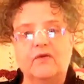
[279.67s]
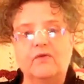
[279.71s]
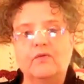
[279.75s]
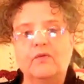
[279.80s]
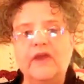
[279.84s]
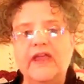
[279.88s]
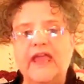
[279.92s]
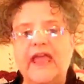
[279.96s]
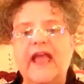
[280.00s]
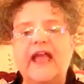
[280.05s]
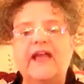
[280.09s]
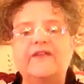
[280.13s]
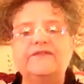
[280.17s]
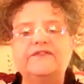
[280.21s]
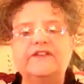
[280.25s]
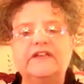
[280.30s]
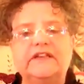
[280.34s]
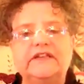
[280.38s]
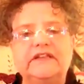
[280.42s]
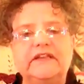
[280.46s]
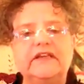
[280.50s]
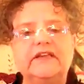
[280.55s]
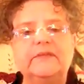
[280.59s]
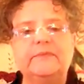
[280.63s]
we have
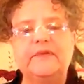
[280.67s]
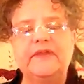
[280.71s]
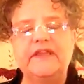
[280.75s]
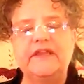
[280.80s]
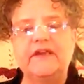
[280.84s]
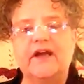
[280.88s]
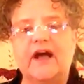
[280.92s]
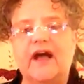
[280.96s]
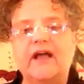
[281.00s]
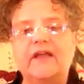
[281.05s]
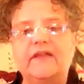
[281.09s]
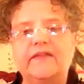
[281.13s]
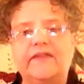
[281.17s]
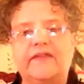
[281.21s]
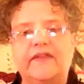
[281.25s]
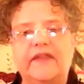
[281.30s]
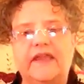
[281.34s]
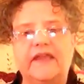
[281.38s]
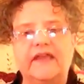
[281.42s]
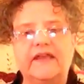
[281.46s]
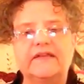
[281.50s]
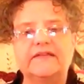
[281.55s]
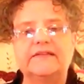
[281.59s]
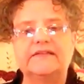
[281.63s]
to look beyond
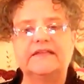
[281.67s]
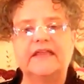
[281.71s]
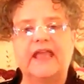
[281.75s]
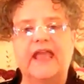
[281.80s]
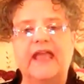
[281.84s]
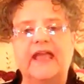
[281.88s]
this.